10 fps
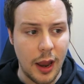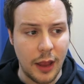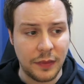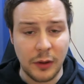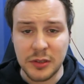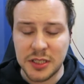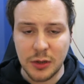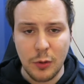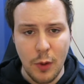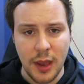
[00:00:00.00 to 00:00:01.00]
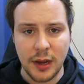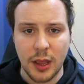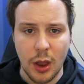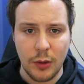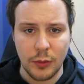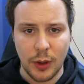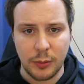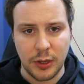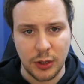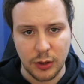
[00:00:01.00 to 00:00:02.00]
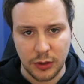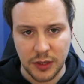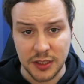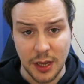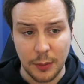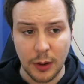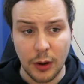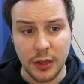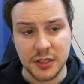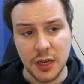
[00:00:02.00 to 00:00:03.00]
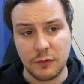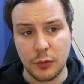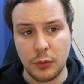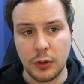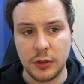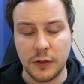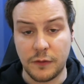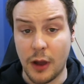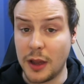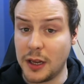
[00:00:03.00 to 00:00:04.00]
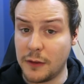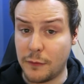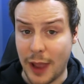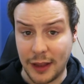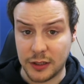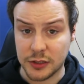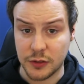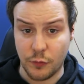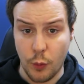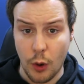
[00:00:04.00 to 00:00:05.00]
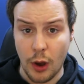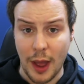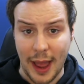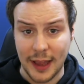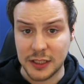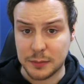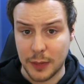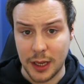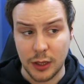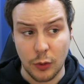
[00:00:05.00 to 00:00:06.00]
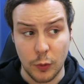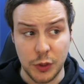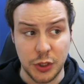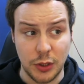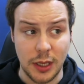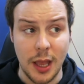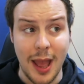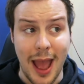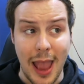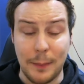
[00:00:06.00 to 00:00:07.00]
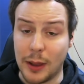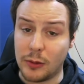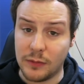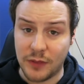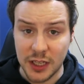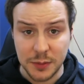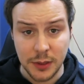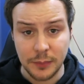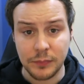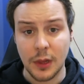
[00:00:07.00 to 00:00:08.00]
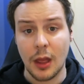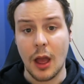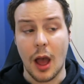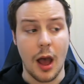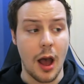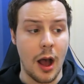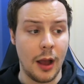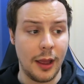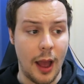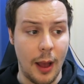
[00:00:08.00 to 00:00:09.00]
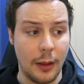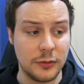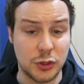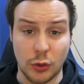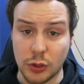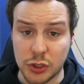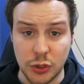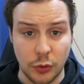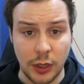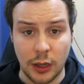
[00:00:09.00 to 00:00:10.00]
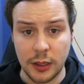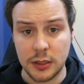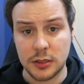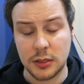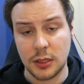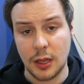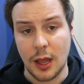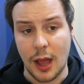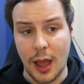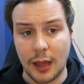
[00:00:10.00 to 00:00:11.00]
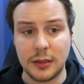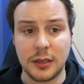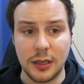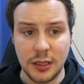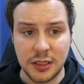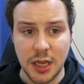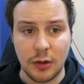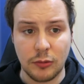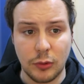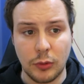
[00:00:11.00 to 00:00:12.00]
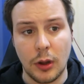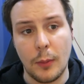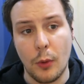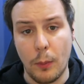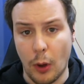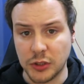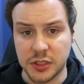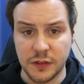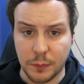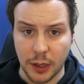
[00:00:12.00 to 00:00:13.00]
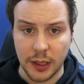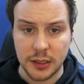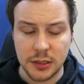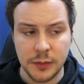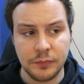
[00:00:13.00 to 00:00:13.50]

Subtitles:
There is still a way to go in the way we can look at things now, but there are several defining factors of what has made Call of Duty a better investment, stronger storylines, and in general a more positive place.